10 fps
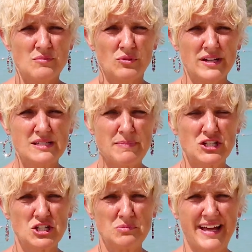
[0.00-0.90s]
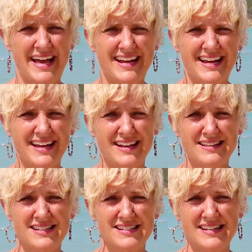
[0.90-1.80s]
marine spatial planning
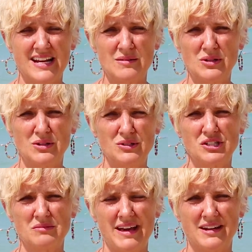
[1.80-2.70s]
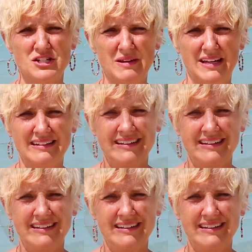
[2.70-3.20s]
and sustainable ocean management.